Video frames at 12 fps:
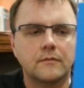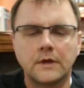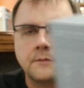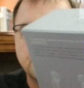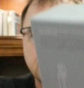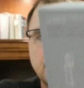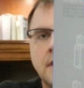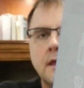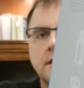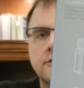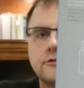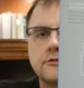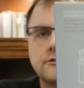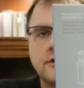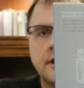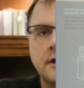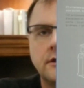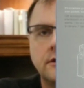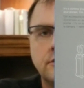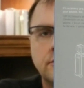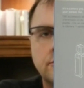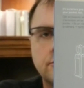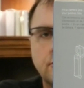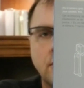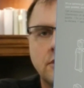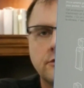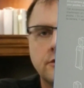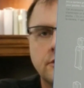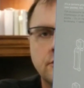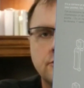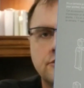it makes a taller